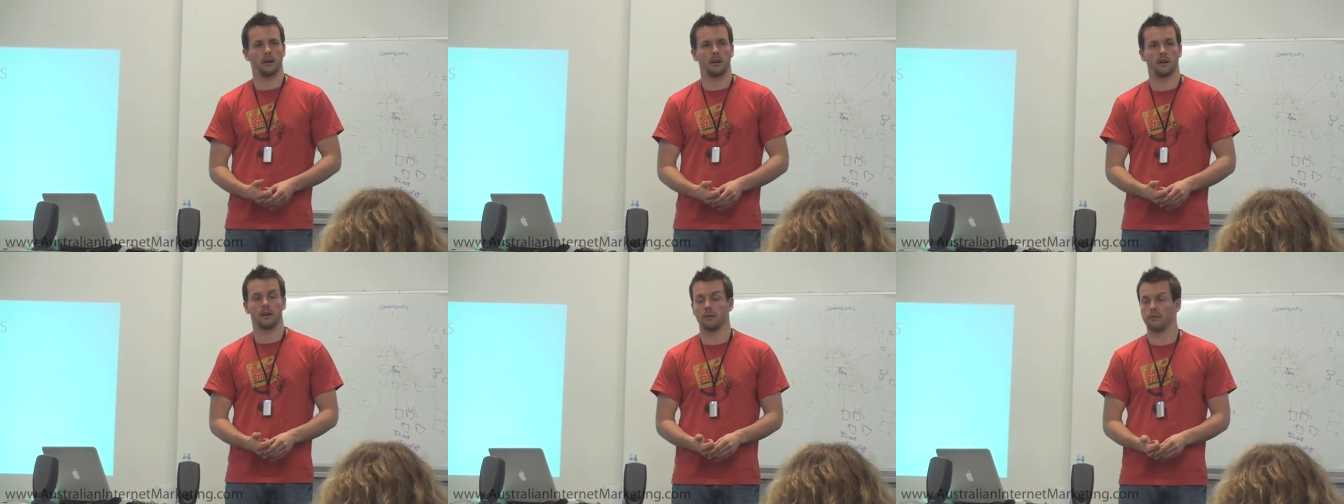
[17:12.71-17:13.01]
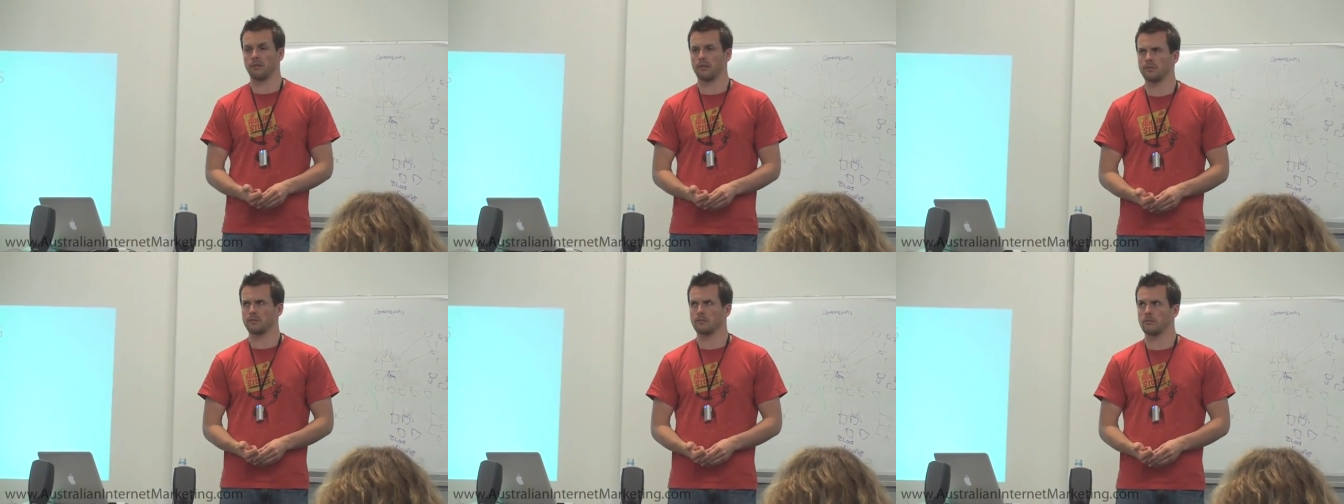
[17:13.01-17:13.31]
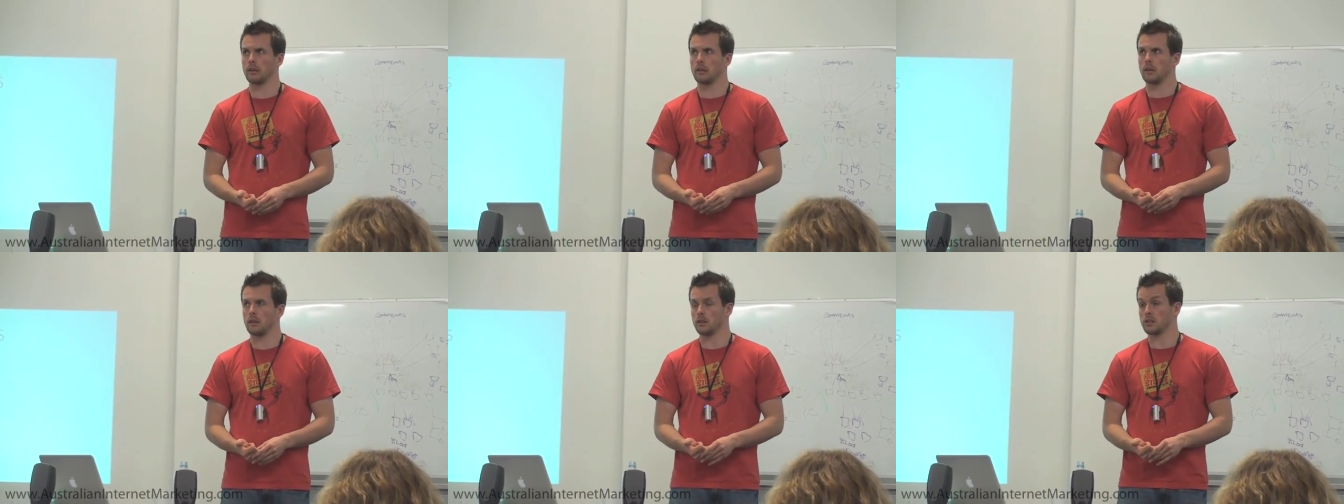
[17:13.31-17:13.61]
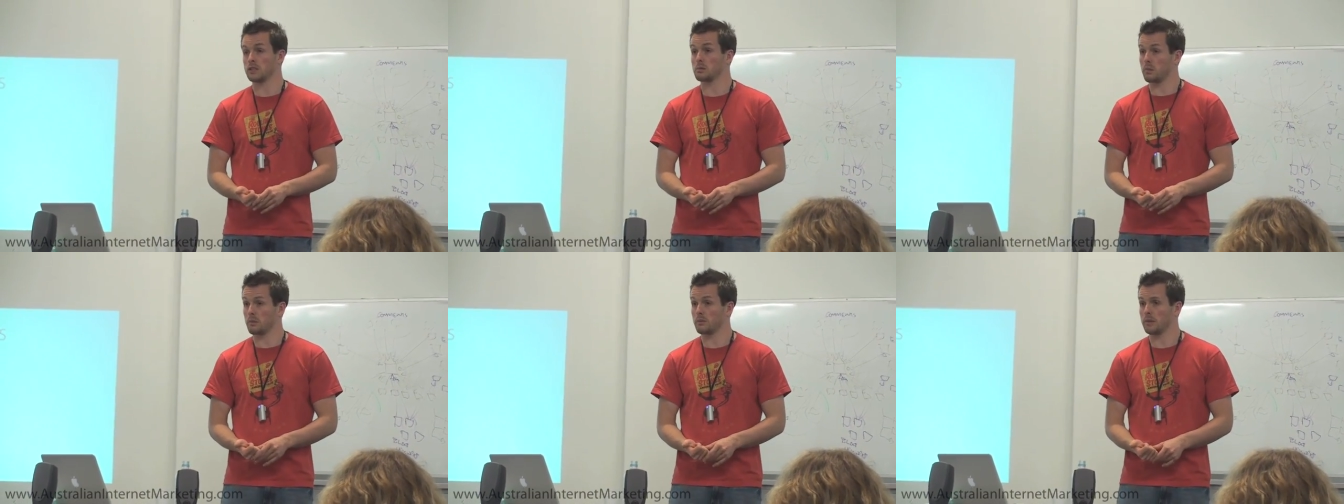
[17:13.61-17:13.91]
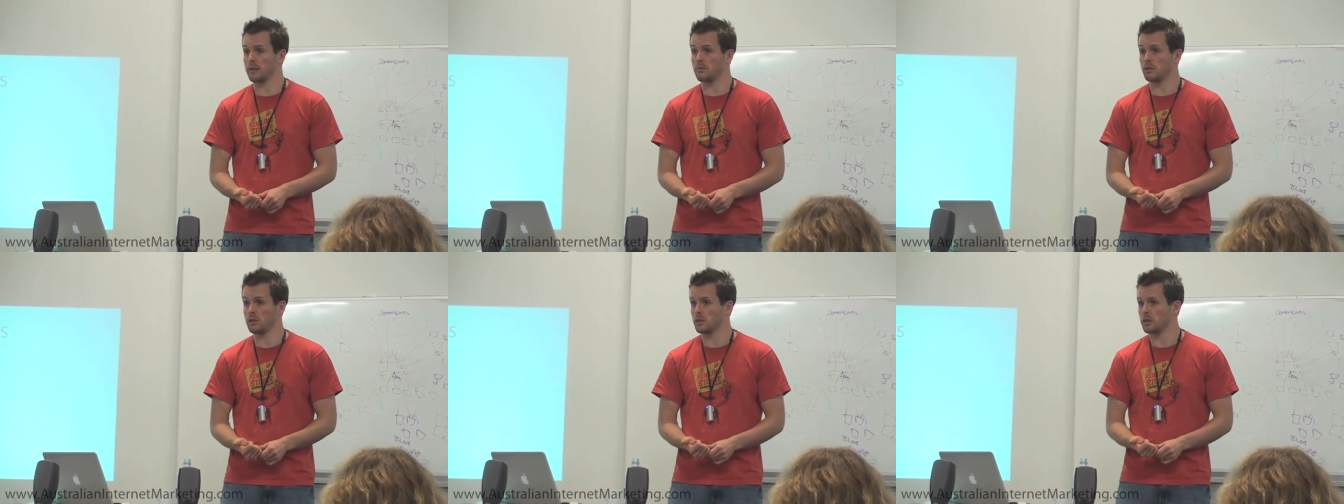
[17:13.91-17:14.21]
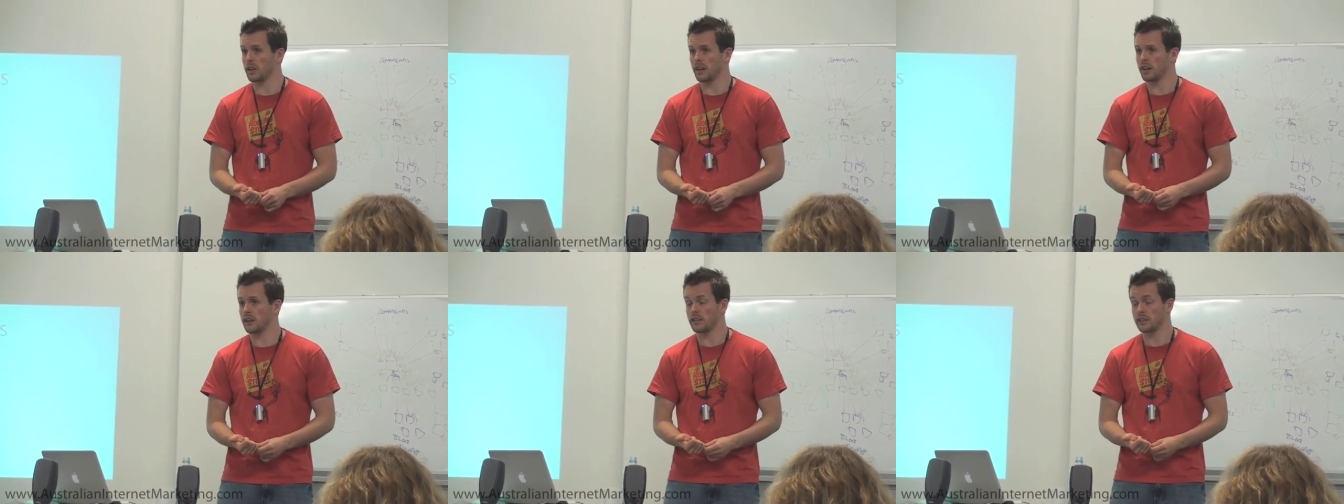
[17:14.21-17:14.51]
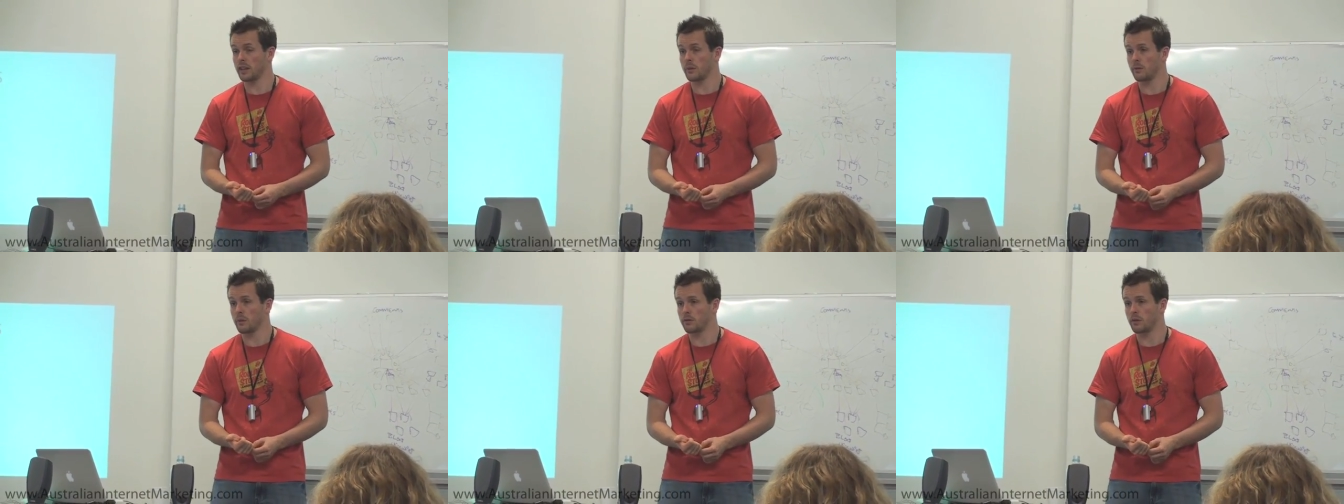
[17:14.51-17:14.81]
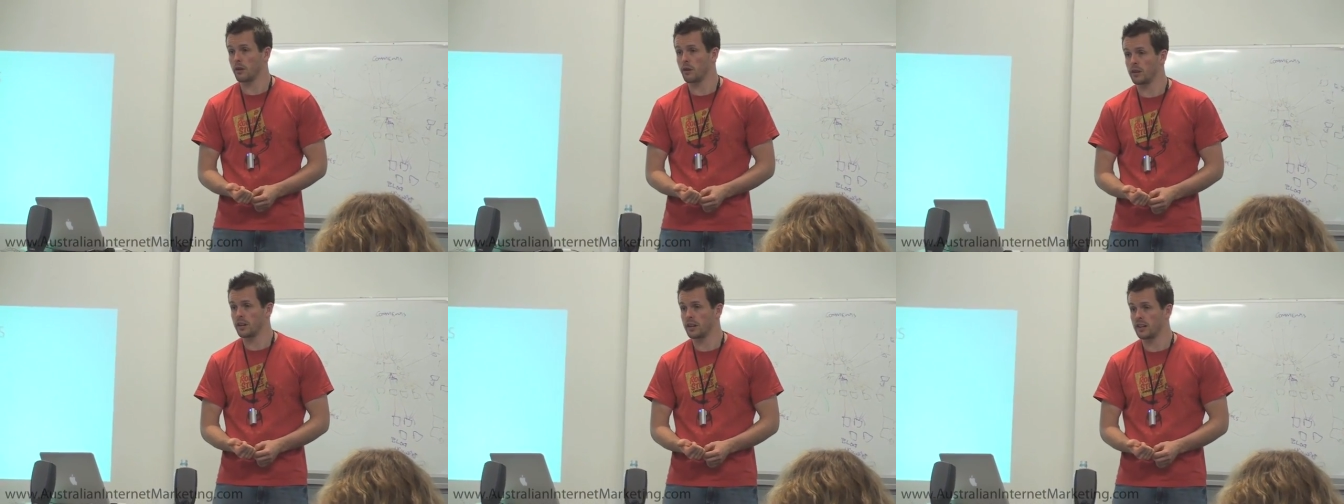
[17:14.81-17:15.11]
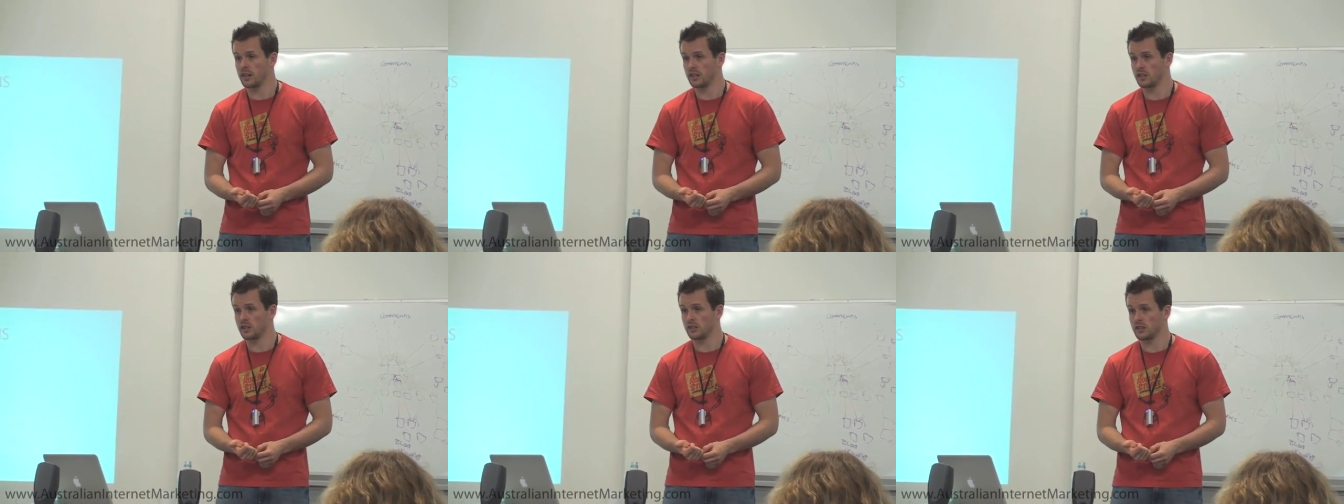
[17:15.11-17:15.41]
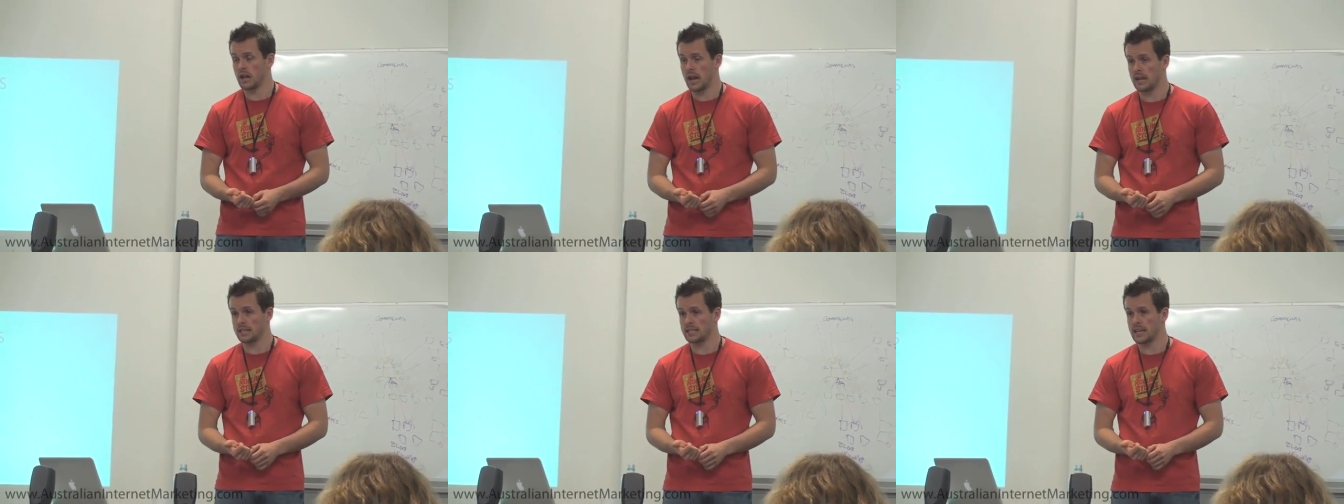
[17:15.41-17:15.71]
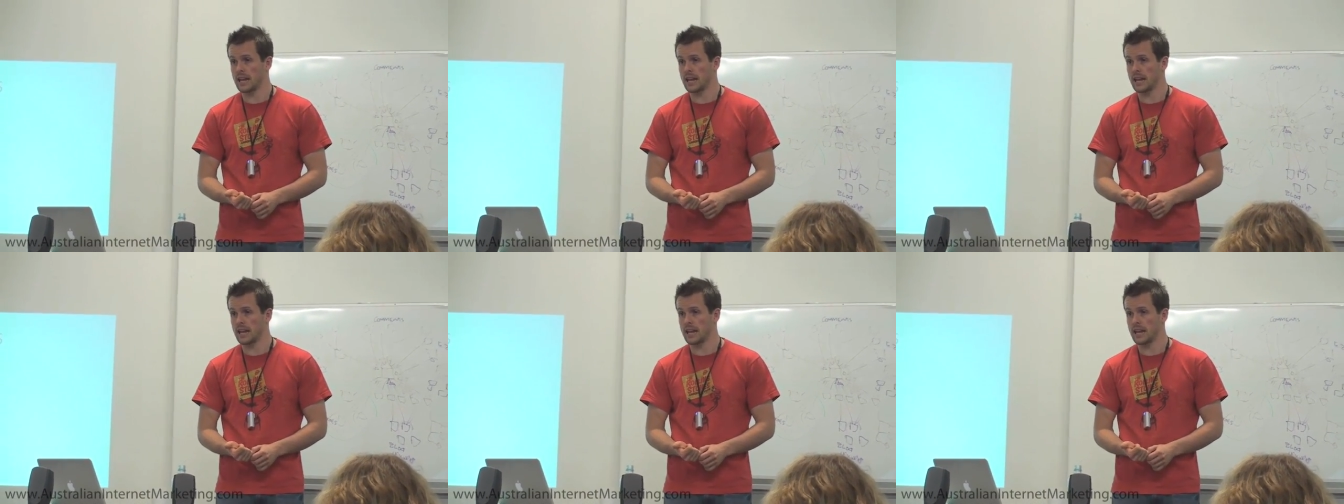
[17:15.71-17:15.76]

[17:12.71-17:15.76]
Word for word: I don't know if we should probably have a look. I don't think we've gone in and uh,